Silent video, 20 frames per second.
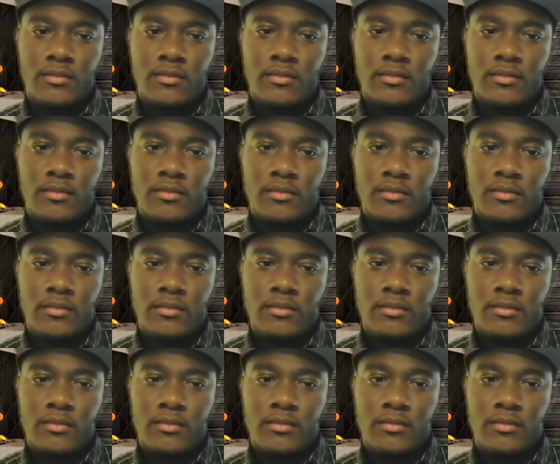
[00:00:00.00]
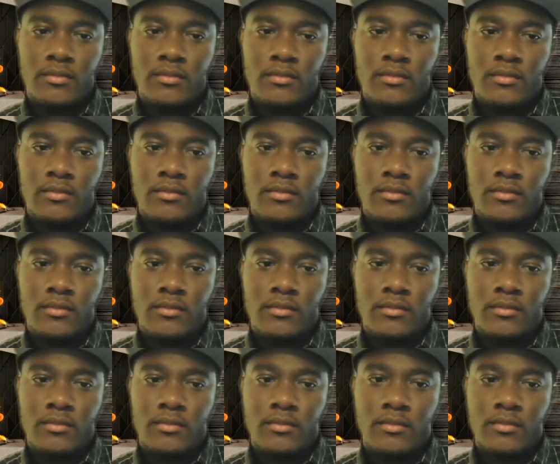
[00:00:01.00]

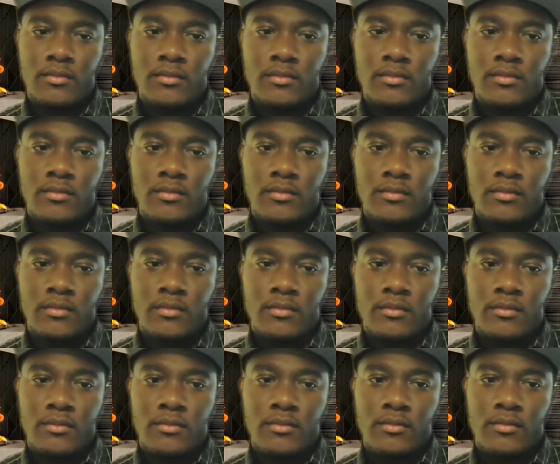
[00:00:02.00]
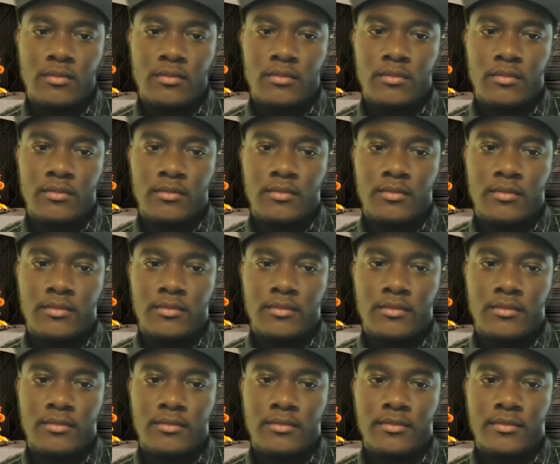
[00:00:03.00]

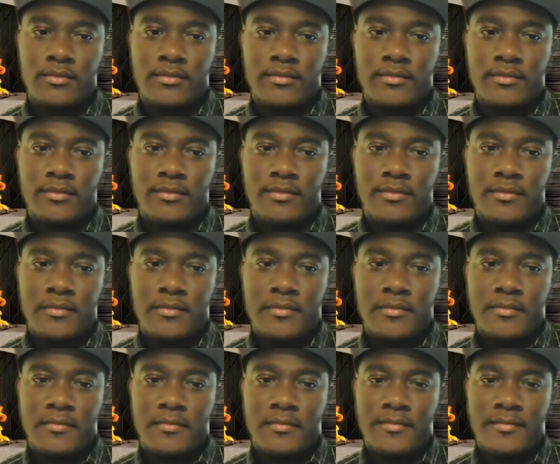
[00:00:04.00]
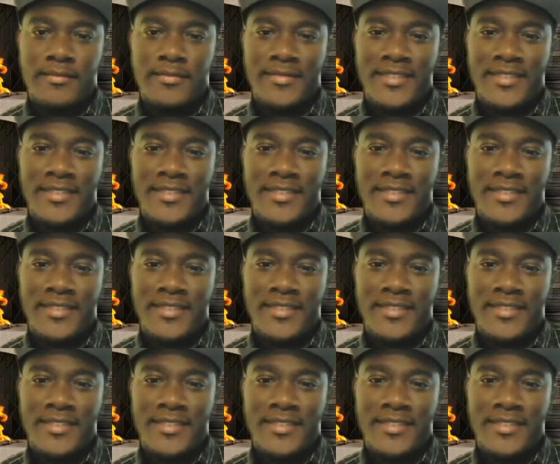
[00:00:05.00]
The person shown says nothing.